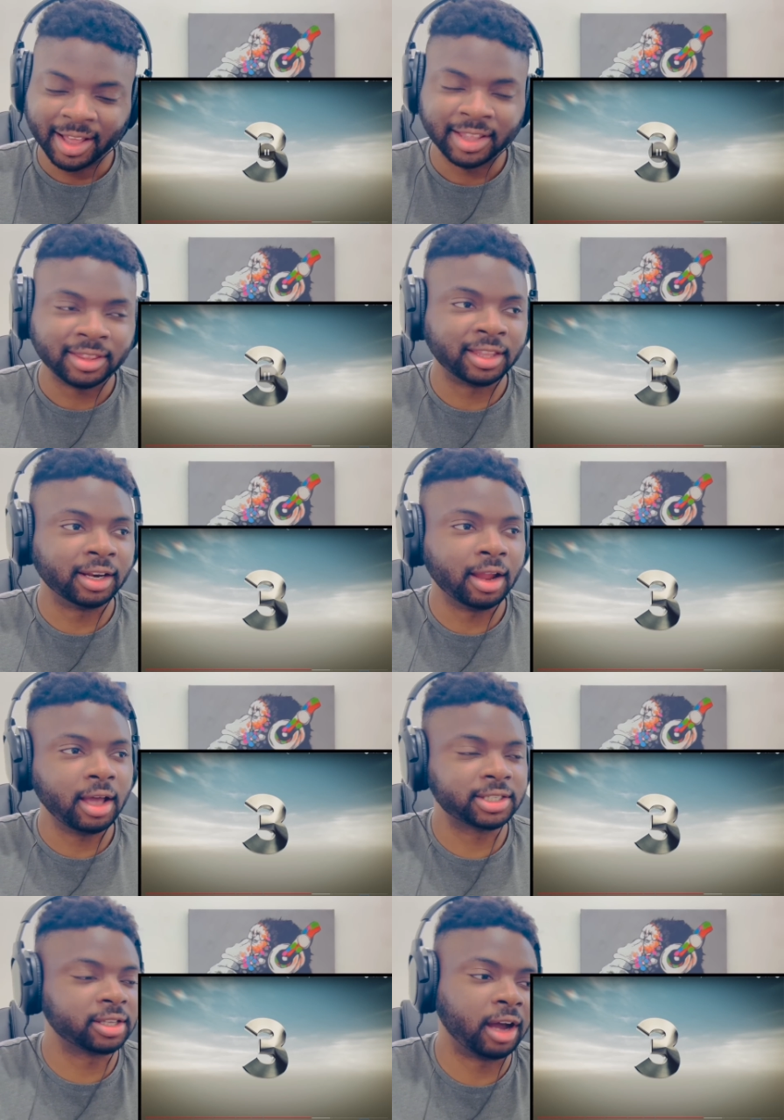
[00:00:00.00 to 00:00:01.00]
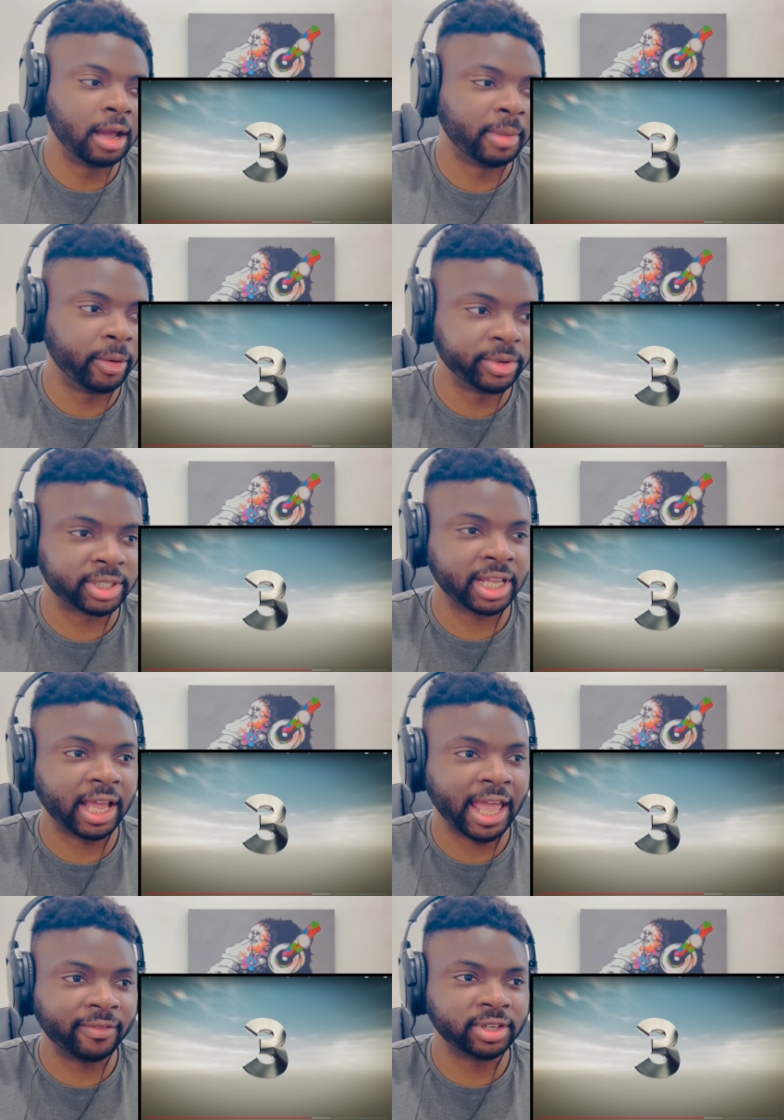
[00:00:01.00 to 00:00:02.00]
The last time I was
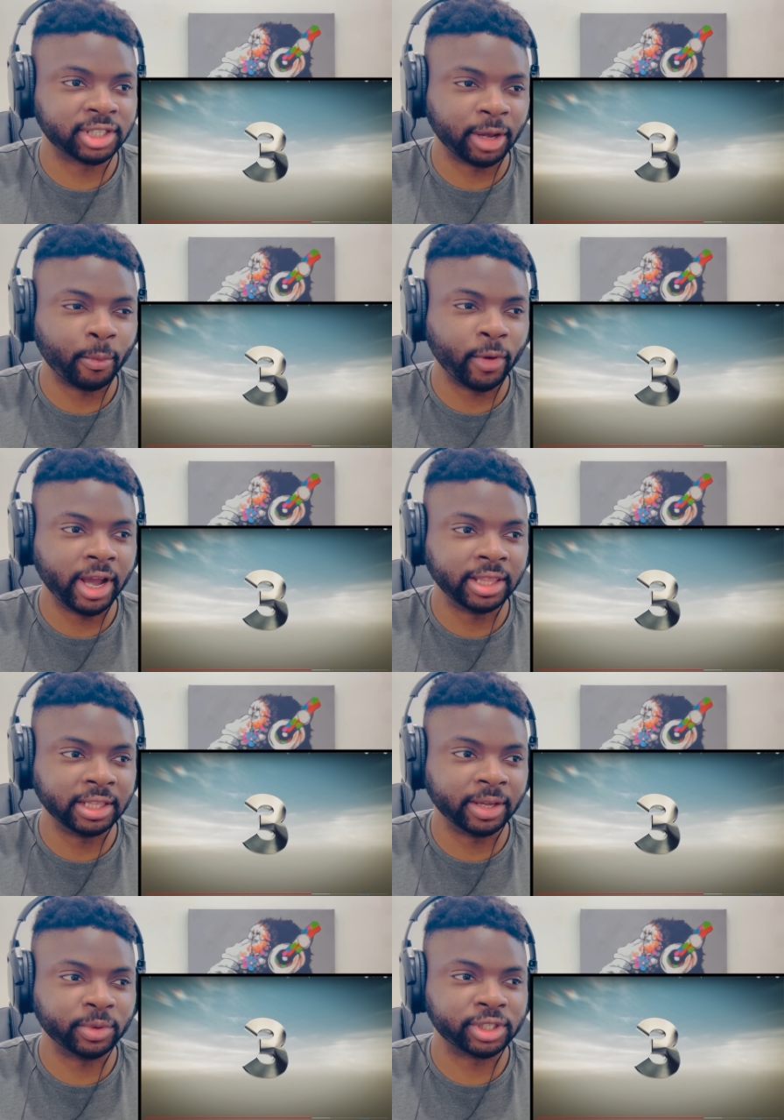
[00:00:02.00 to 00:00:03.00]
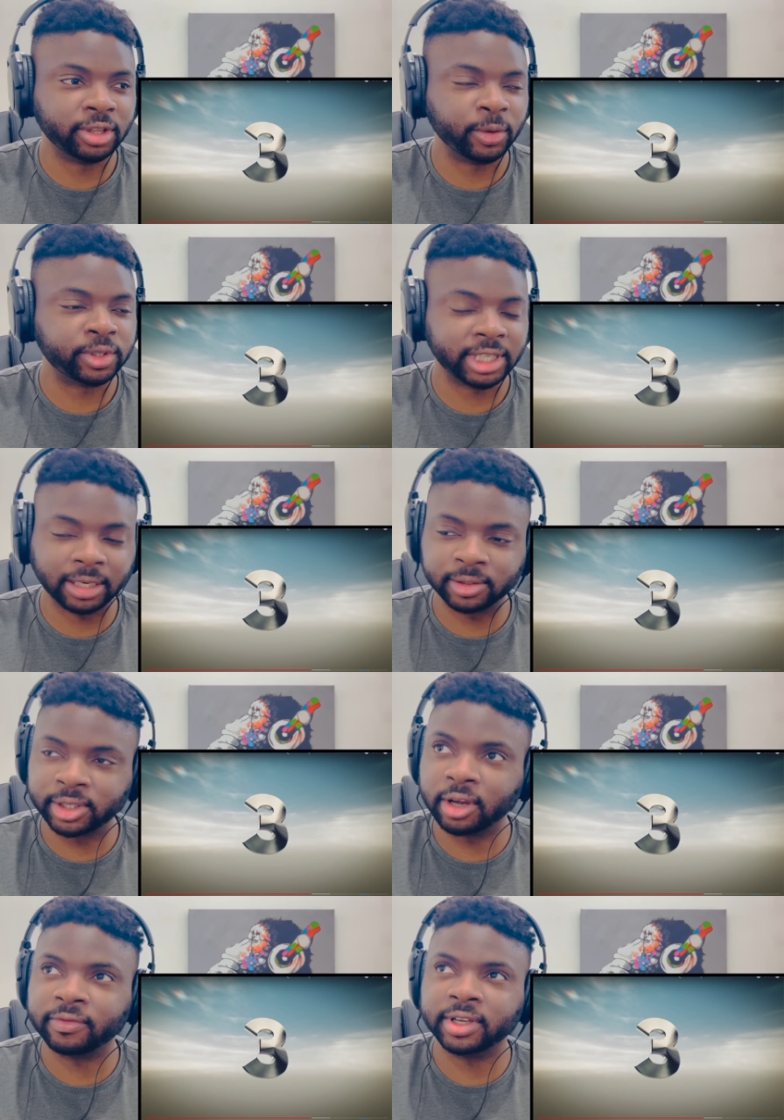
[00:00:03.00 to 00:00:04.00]
ever somewhere that there was no cell
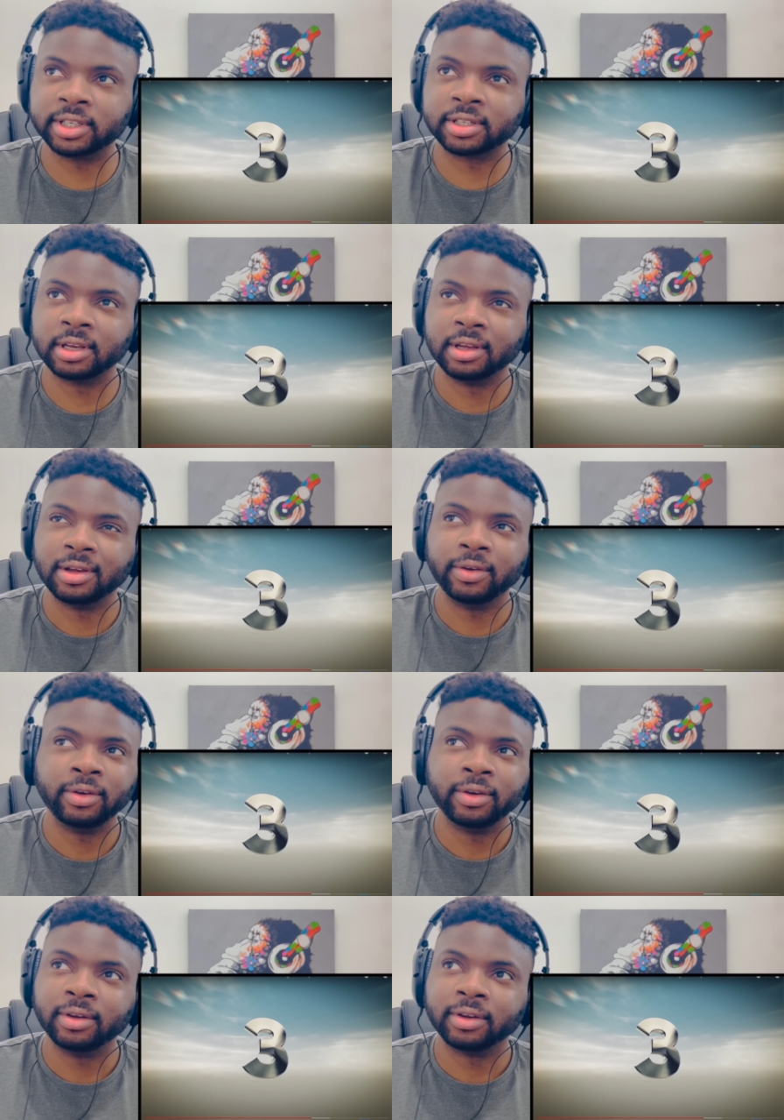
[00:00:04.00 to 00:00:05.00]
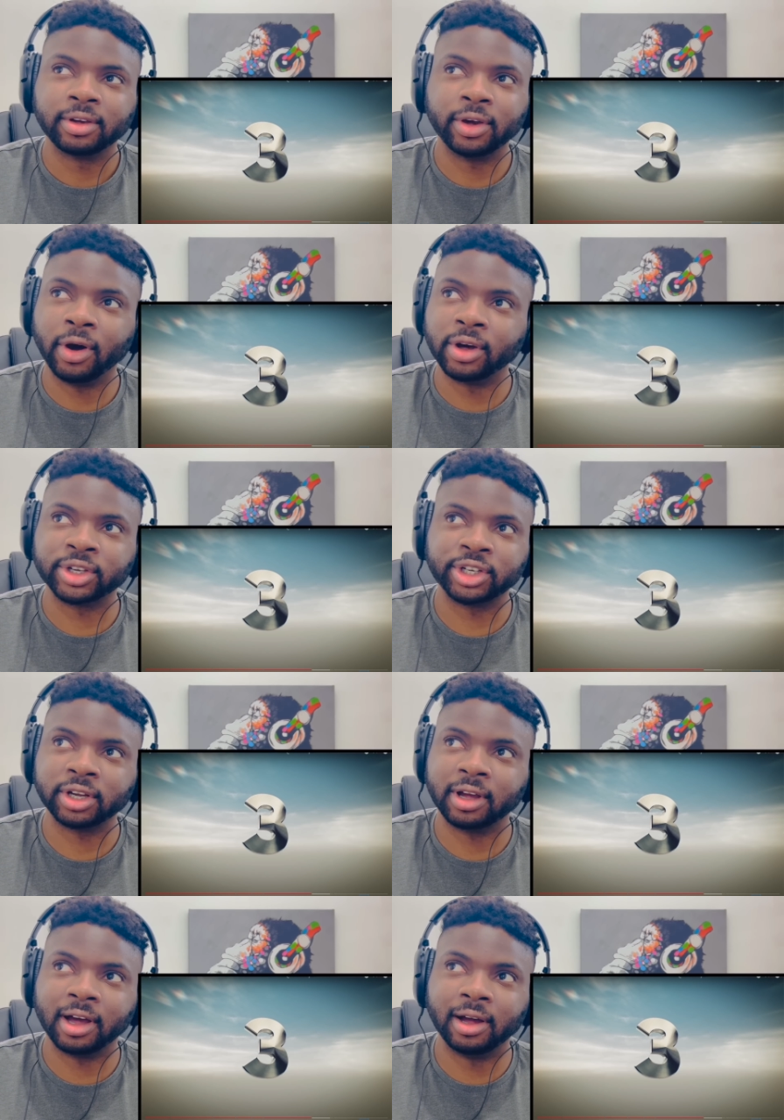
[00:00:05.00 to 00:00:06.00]
service, gosh,
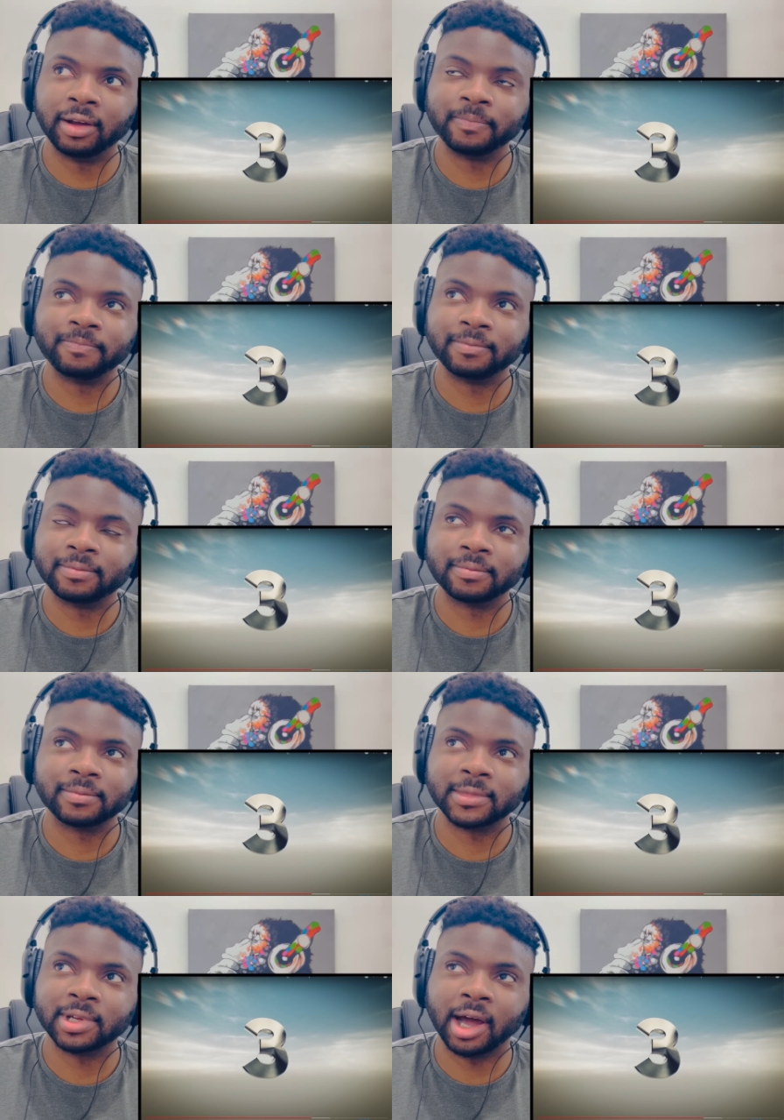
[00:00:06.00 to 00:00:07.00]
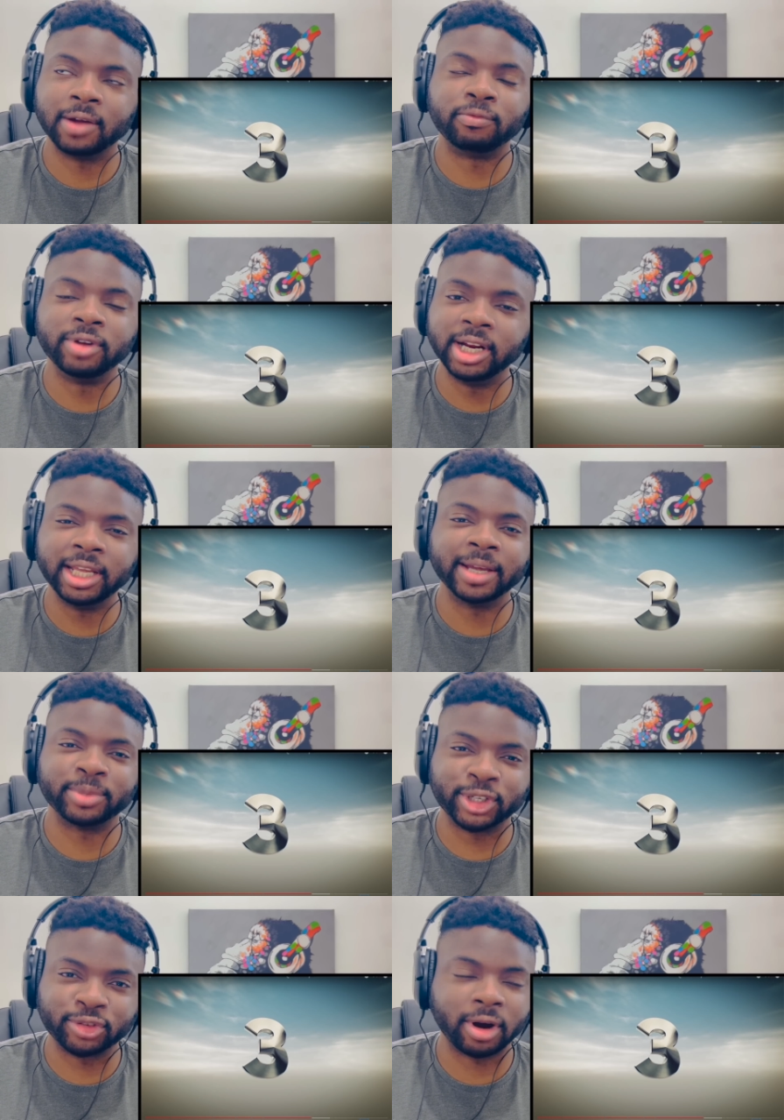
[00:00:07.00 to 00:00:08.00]
I really am
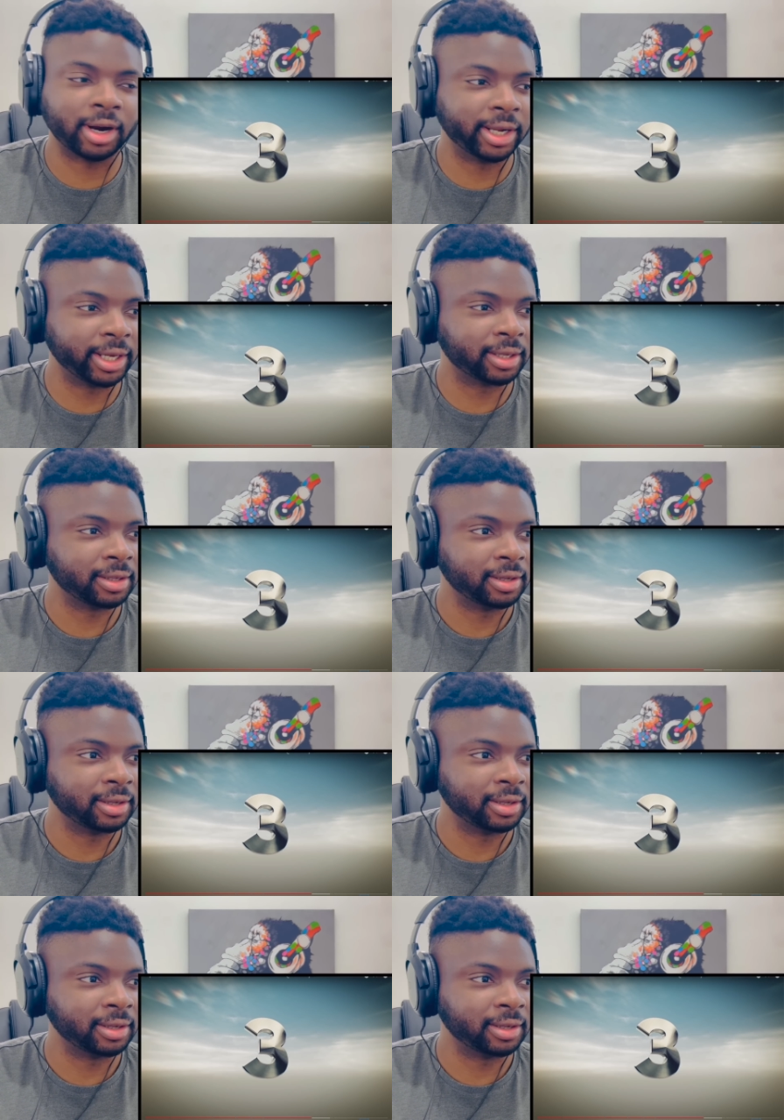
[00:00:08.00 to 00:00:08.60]
struggling.